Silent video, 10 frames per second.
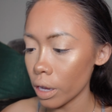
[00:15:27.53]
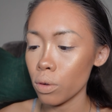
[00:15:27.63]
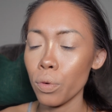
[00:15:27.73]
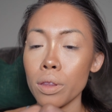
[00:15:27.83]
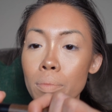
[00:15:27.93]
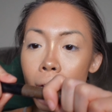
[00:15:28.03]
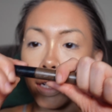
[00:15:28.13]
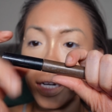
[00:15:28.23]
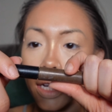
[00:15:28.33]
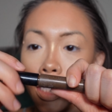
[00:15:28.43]
in with my
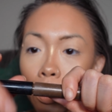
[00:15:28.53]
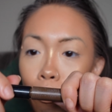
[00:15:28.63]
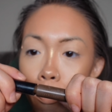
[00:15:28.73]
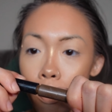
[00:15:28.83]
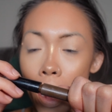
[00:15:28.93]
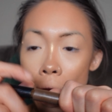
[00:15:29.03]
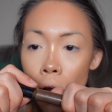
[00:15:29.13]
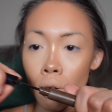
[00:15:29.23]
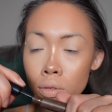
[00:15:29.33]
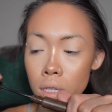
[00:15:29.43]
NYX
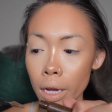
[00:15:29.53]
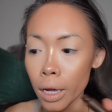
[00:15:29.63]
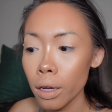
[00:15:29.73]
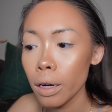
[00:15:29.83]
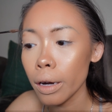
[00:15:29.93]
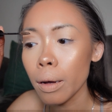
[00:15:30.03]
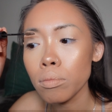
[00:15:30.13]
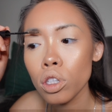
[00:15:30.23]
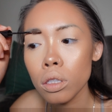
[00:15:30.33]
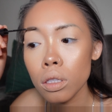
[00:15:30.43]
Brow Tint and
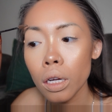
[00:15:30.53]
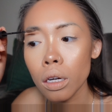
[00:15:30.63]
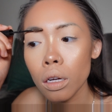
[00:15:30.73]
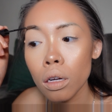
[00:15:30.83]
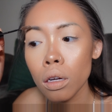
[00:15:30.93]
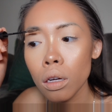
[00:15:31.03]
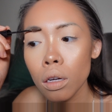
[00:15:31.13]
I'm just gonna